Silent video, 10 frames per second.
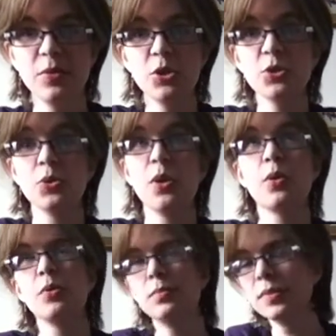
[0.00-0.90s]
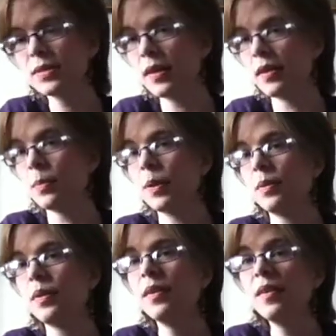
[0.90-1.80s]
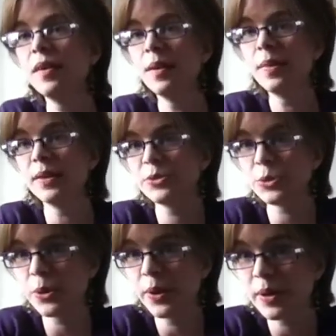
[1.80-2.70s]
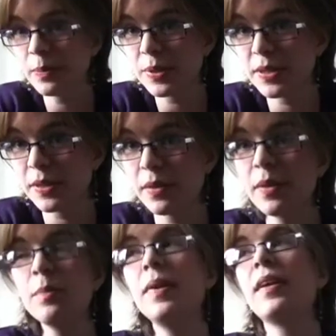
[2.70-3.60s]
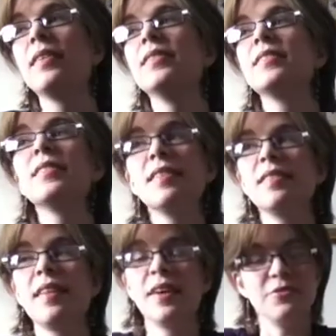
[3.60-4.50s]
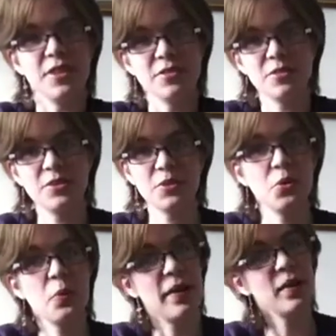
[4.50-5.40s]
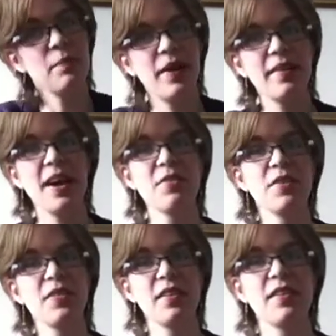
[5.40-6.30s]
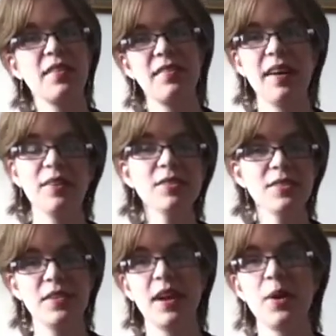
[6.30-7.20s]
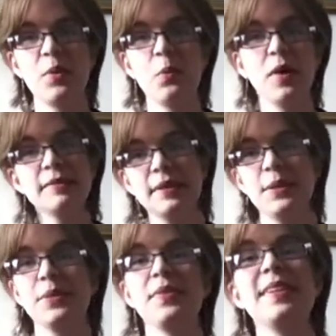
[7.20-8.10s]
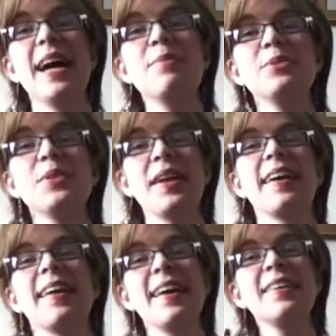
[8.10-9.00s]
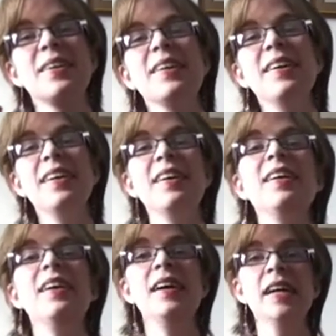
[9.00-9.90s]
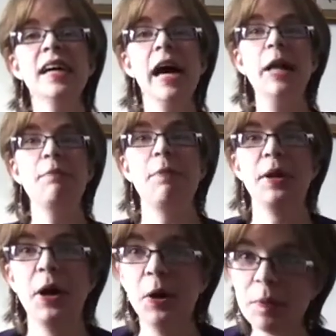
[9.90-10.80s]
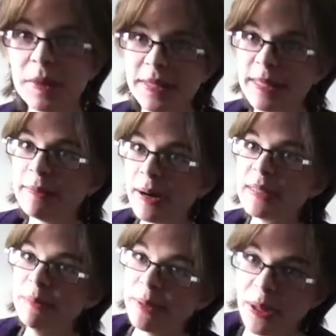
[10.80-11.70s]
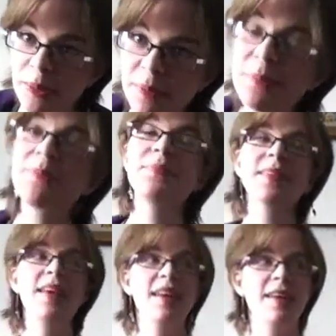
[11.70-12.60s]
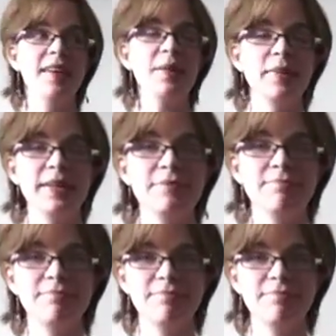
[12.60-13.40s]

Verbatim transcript: Sherlock Holmes and about this Sherlock in particular because they've done so well by everything else that I would want out of an adaptation that I can't help but hope this impossible hope. Namely,